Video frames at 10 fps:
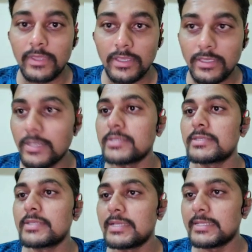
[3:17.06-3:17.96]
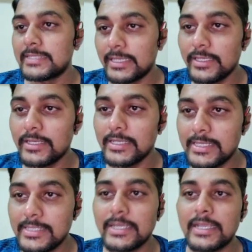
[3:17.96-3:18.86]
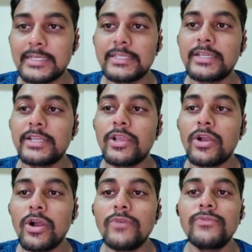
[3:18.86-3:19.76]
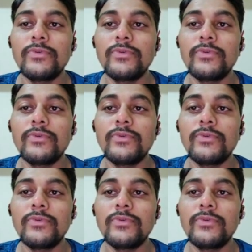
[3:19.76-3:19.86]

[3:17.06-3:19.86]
Yes, gender is a category of